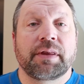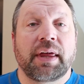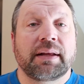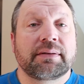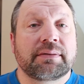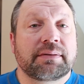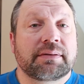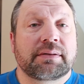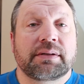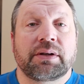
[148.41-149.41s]

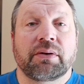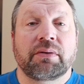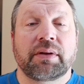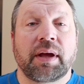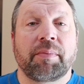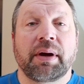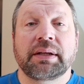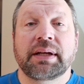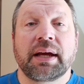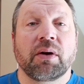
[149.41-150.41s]
That's, you know, that might
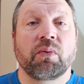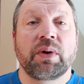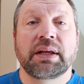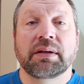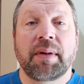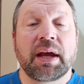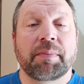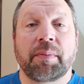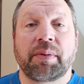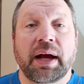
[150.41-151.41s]
take a week to make
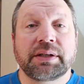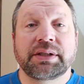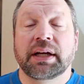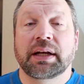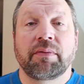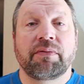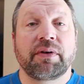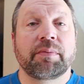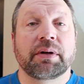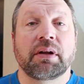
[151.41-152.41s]
my project and I'm
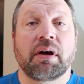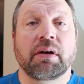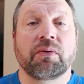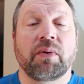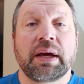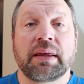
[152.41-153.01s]
filming along the way.